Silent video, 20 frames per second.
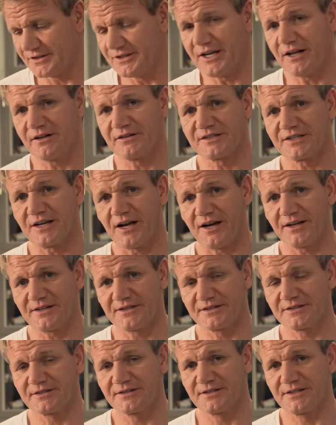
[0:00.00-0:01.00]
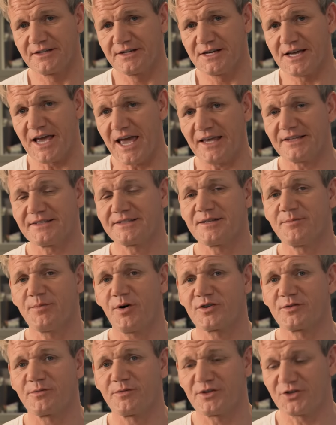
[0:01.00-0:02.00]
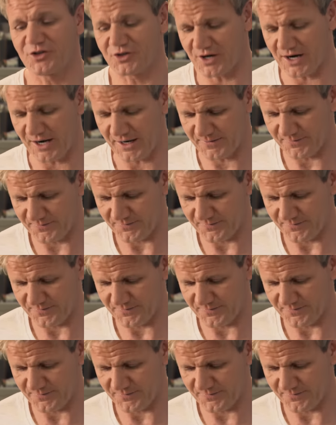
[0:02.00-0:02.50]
dull side hits the bottom of the tray.